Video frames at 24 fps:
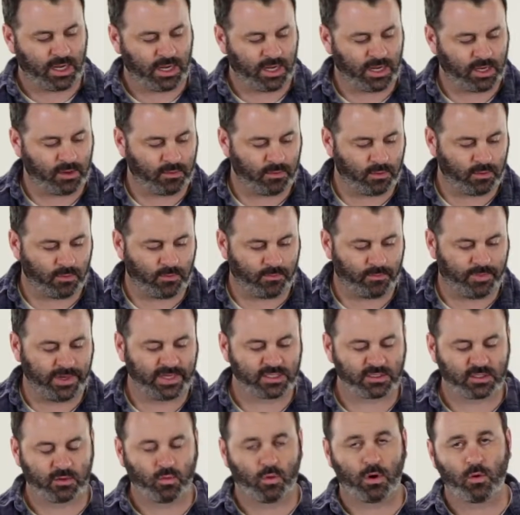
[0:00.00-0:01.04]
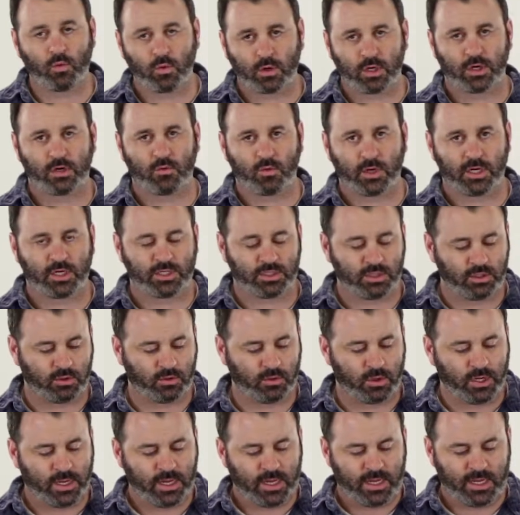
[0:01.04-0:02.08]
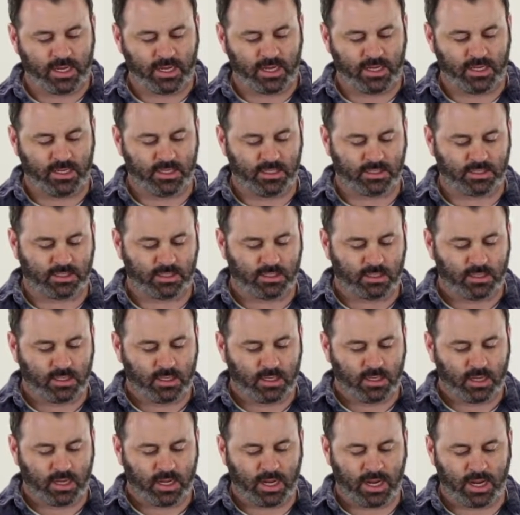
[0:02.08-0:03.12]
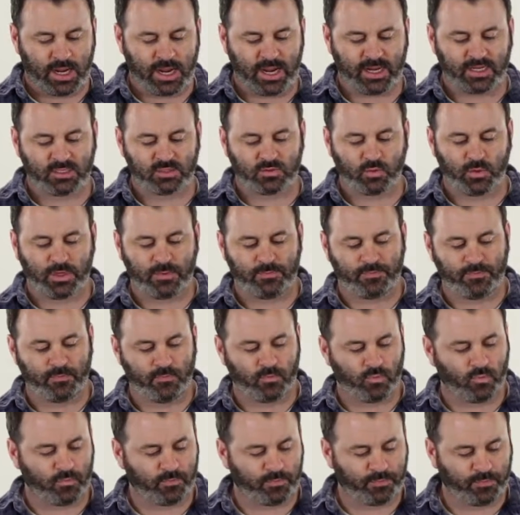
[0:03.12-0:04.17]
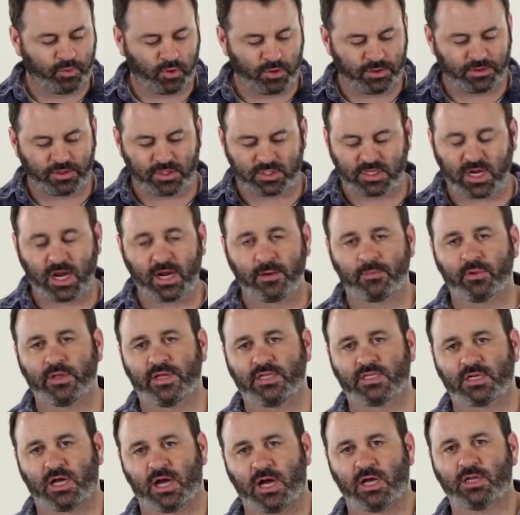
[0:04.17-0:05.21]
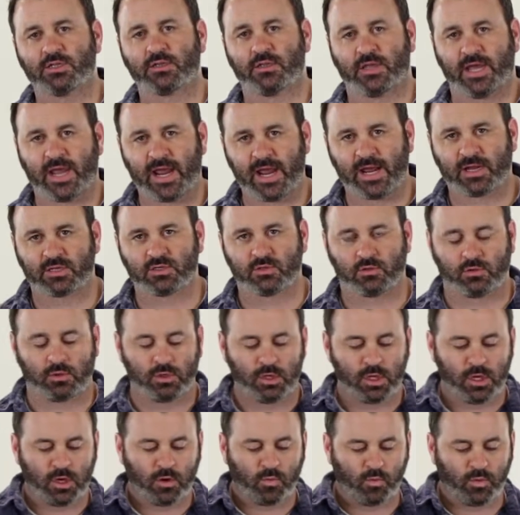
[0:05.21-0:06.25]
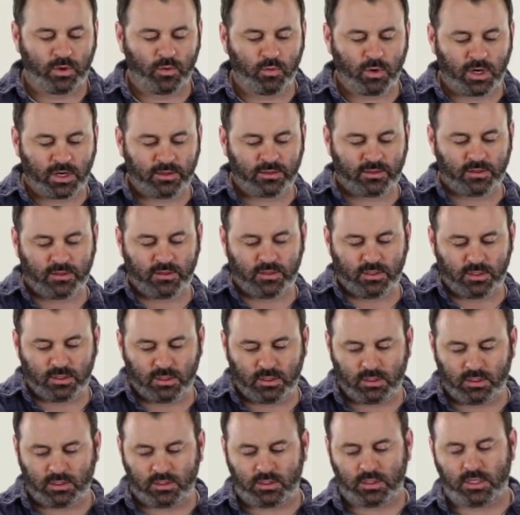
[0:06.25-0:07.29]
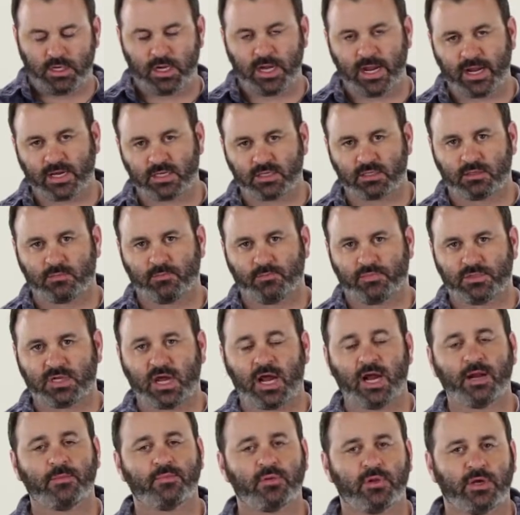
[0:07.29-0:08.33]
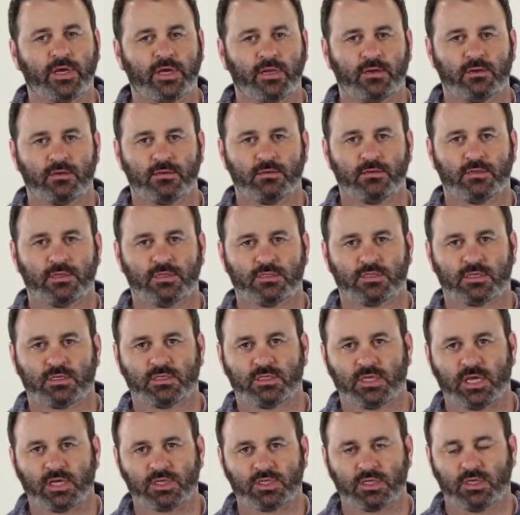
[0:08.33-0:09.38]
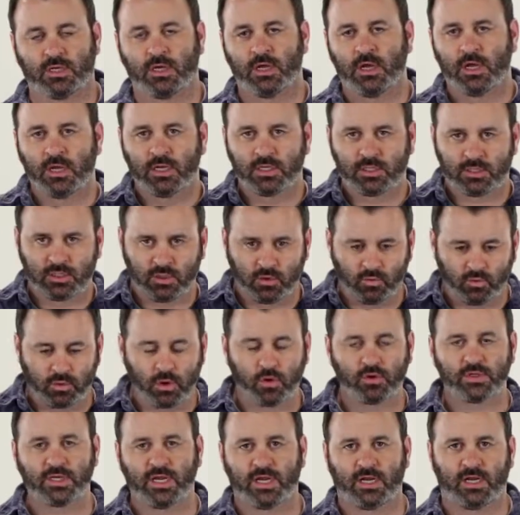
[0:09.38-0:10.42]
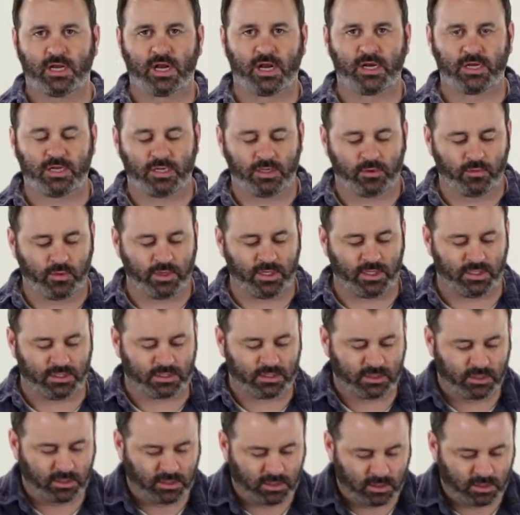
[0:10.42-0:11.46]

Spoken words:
And basically what we're going to want to do is, as we put the tine plates onto the axle, we want the next tine plate in succession to rotate 90 degrees.